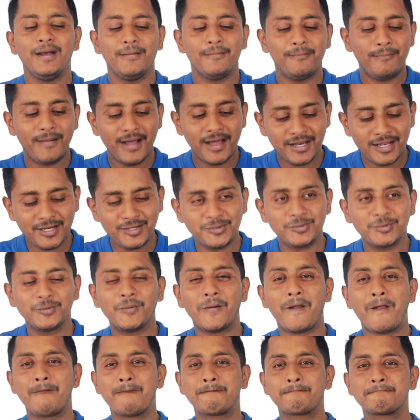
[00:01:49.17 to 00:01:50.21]
Para 2
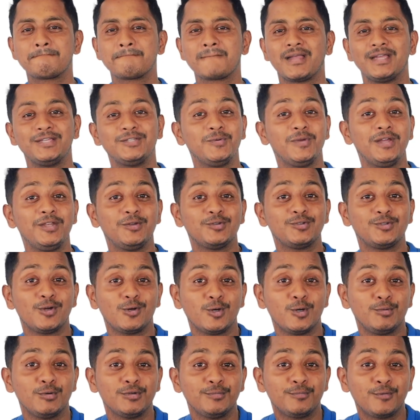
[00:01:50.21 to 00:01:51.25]
is where you
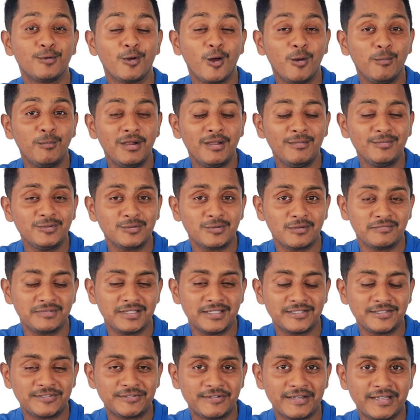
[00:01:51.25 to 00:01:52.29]
talk about problems of
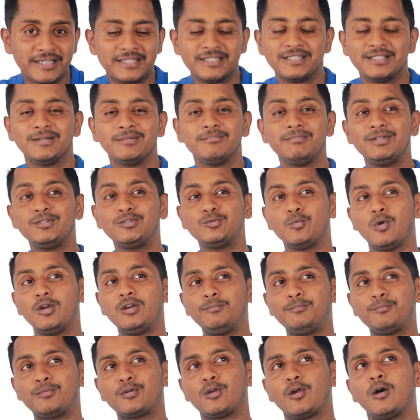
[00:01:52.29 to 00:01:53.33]
this trend. Means
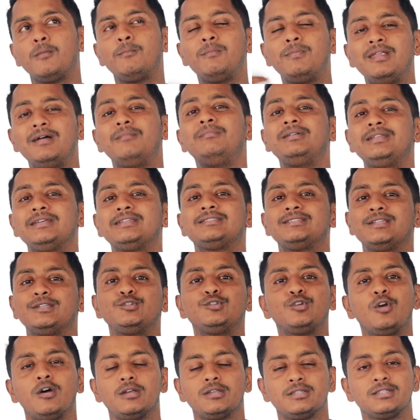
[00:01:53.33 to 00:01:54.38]
what problem does this
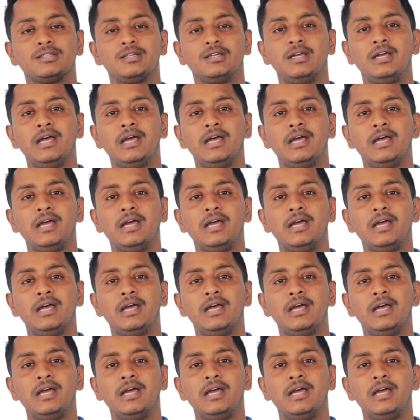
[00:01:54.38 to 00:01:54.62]
cause?